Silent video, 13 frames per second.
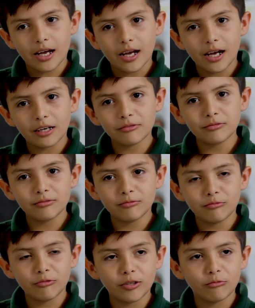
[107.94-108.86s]
I
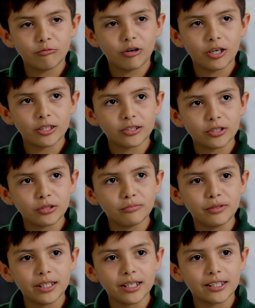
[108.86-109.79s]
would want to
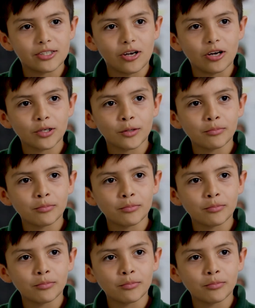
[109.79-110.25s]
be a soccer